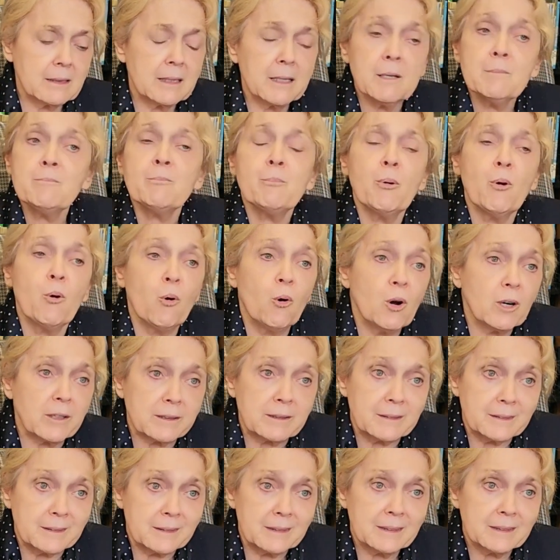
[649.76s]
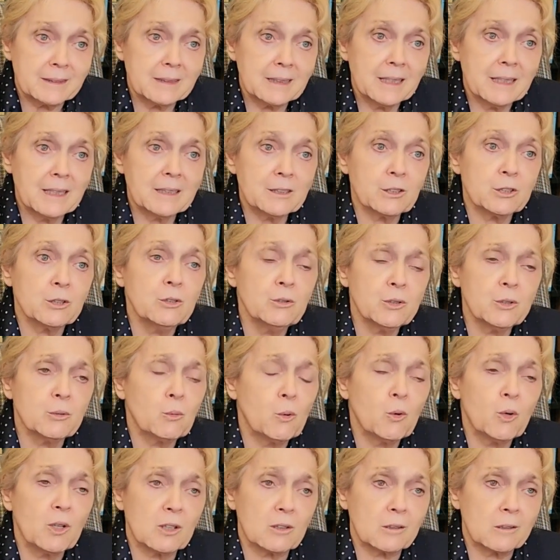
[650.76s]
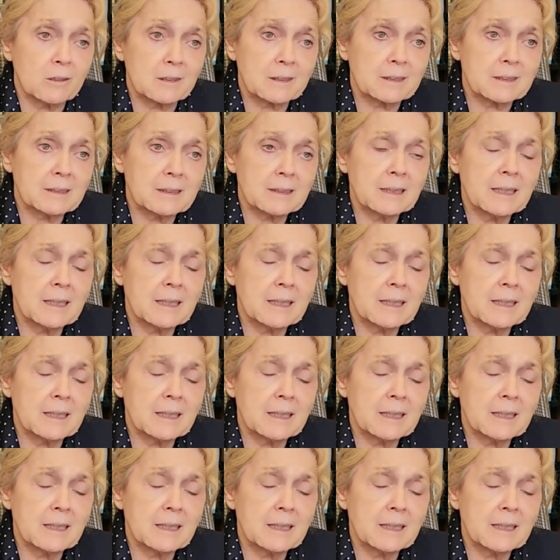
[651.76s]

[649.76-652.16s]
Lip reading: important to the world.